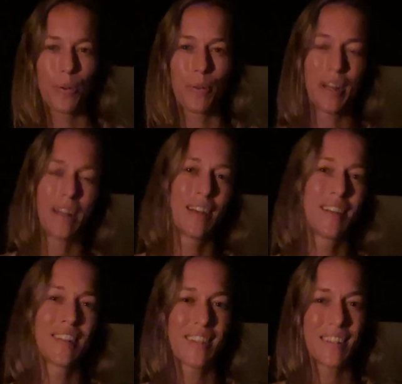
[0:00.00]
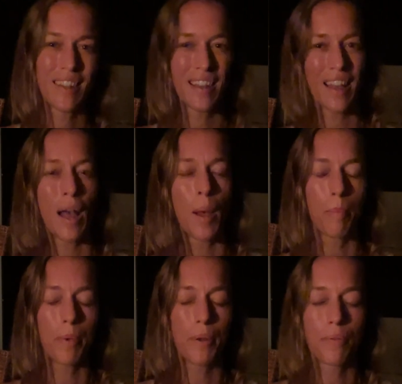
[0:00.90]

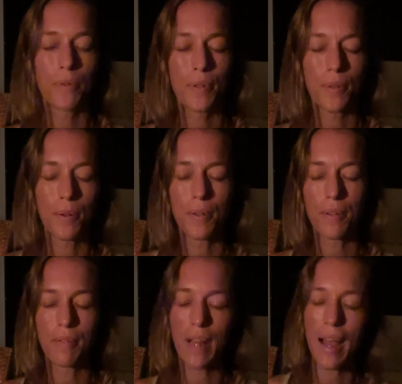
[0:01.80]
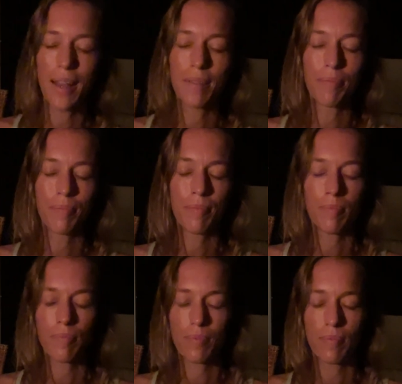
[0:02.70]
Greetings, beautiful souls of light
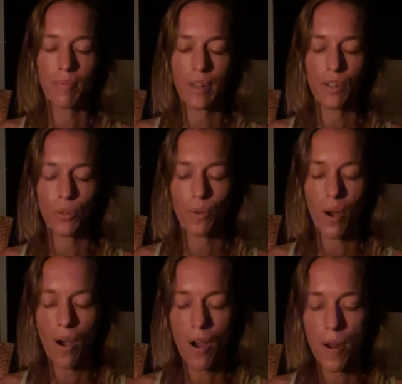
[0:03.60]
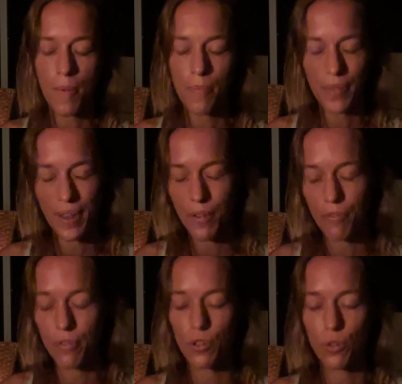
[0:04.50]
that you are. Thank you
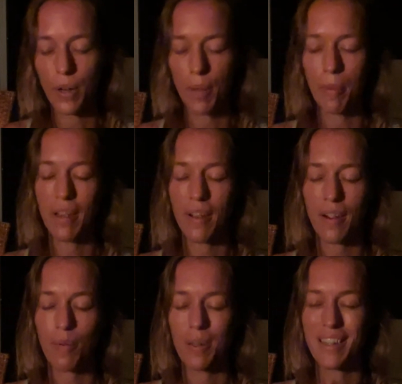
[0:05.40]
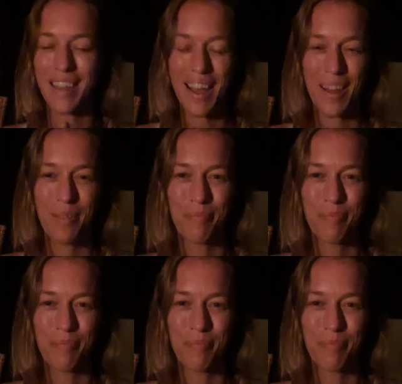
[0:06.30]
for joining me here once again.